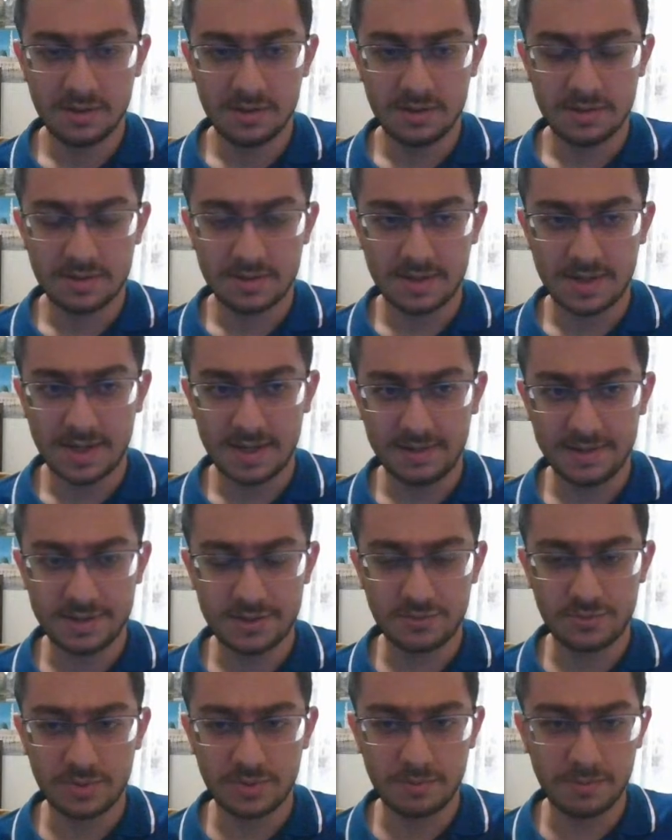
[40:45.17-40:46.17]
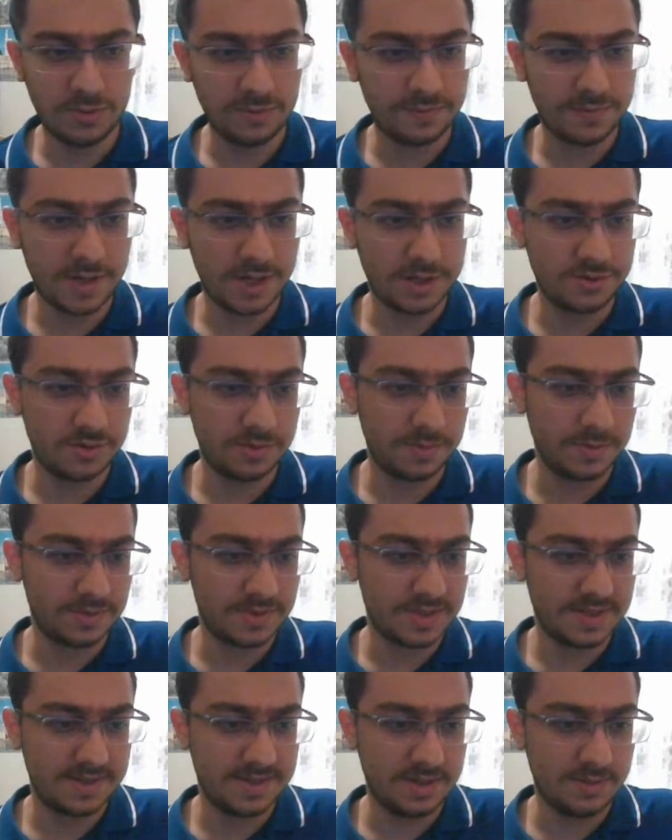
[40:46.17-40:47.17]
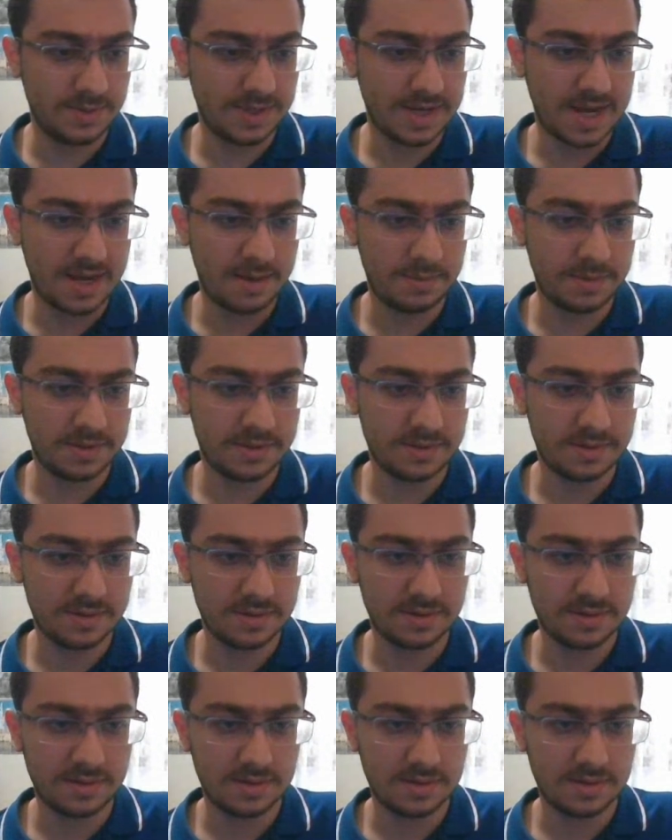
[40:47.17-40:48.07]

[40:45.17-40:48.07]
So now let's remove Nitro Boost and see what happens.